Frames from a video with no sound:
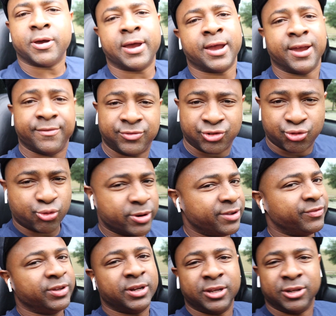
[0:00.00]
I have
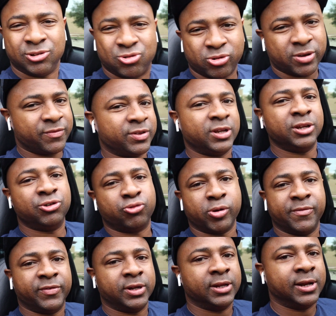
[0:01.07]
driven the